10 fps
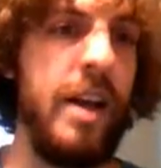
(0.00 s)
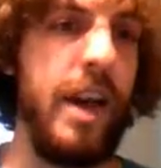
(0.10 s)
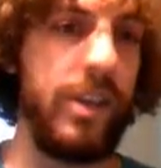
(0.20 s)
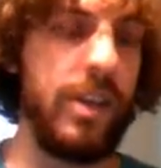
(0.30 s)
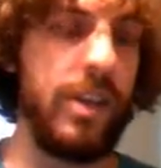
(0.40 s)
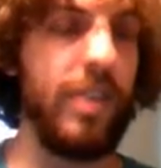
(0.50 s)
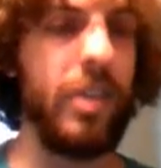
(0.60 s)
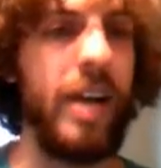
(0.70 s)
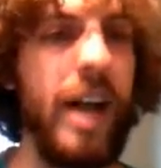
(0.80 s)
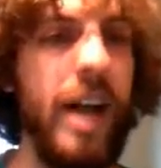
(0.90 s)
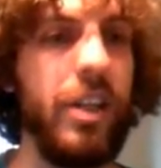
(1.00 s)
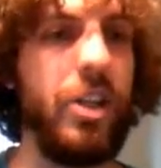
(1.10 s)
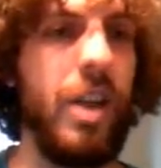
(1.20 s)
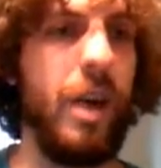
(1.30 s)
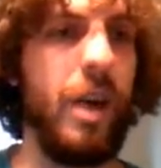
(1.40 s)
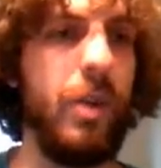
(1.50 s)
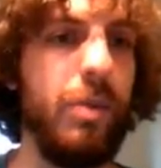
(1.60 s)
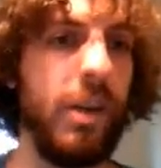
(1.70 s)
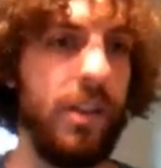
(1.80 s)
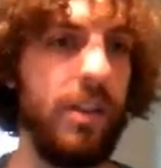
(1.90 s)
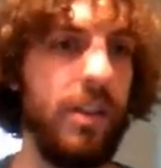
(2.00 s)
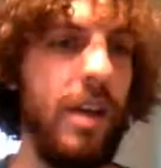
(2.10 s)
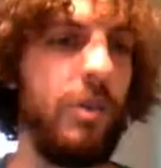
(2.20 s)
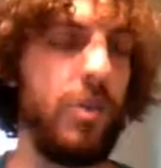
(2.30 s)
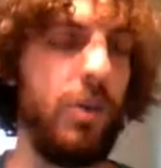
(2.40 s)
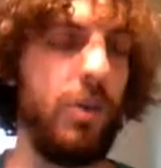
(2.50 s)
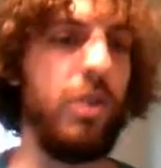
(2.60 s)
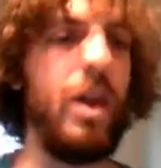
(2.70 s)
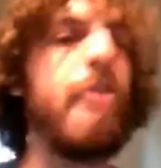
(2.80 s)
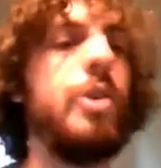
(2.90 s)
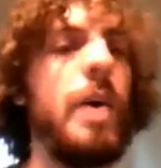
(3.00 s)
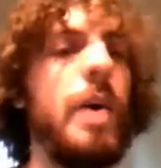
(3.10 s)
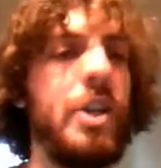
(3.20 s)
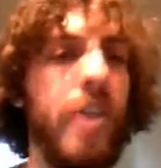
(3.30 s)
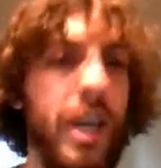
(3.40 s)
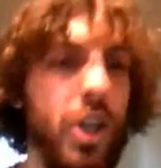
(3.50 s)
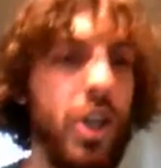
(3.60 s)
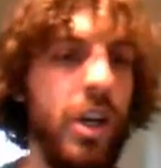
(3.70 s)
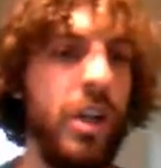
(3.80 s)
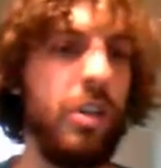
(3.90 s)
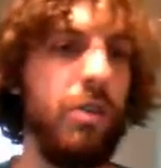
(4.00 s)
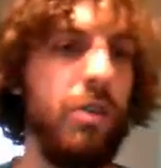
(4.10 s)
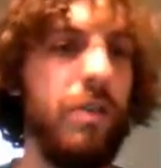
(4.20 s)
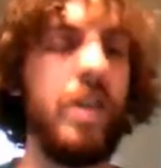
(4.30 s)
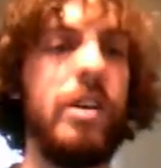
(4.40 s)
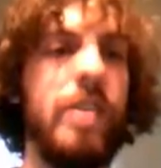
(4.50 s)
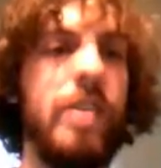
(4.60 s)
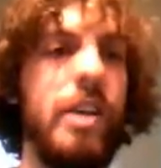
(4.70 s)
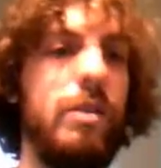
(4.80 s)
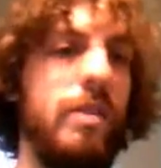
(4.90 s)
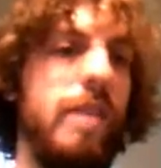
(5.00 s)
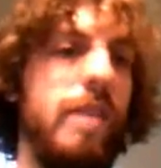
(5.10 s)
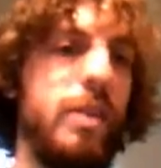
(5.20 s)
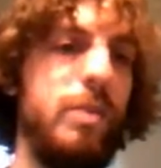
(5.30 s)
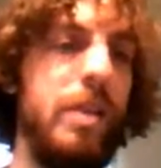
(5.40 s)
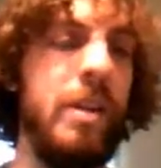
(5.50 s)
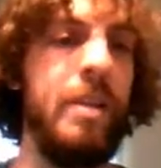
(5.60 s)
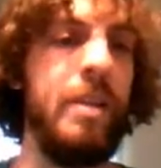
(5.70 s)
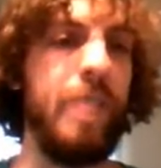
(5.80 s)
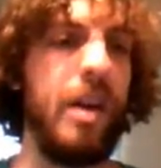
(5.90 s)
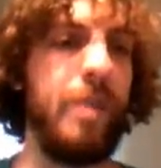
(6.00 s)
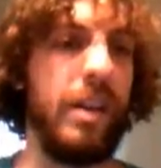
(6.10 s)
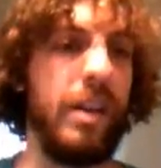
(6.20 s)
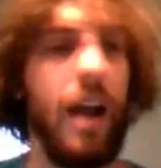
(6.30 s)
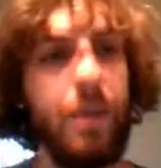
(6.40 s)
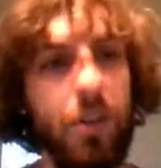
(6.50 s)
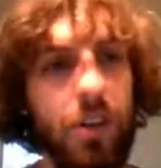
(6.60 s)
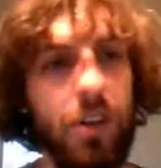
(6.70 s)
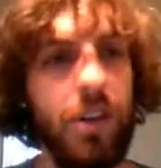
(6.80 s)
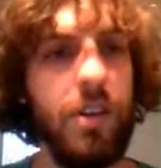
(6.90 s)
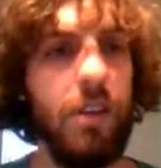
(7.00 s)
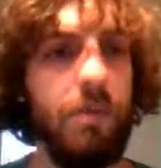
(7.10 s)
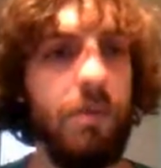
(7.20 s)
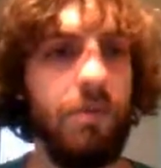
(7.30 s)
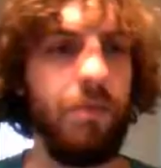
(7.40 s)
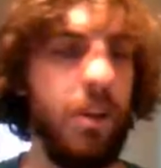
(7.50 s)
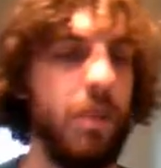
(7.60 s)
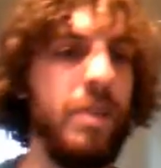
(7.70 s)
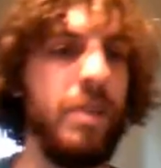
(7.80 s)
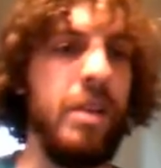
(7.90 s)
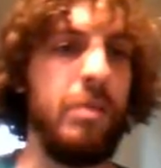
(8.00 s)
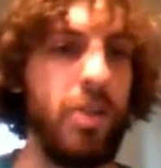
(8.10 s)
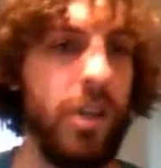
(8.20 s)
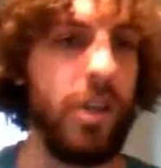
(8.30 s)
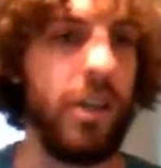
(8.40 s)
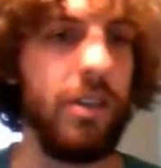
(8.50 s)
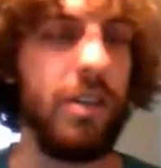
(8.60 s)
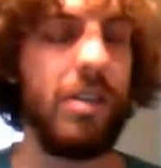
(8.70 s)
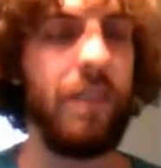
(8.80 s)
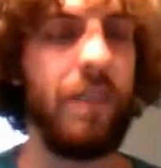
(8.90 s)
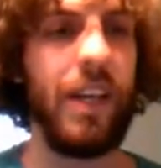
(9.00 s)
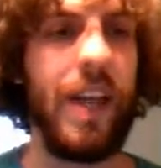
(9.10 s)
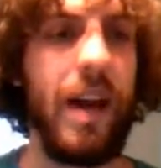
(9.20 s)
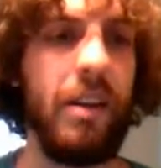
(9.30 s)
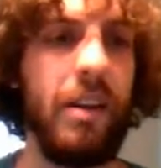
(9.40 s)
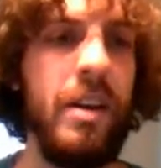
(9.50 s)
and the skills and knowledge that we bring to the table. So we do that through education and through various kinds of investment in capital goods and machines and stuff like that.